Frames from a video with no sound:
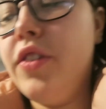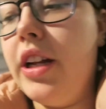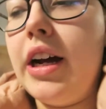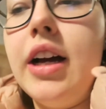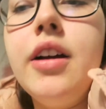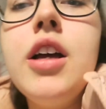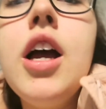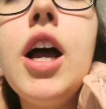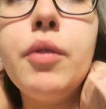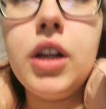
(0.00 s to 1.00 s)
of that.
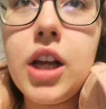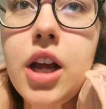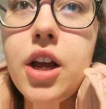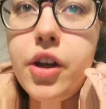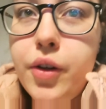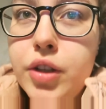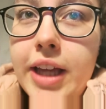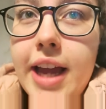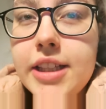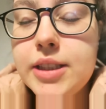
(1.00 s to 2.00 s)
I'm gonna
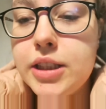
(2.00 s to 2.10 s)
get into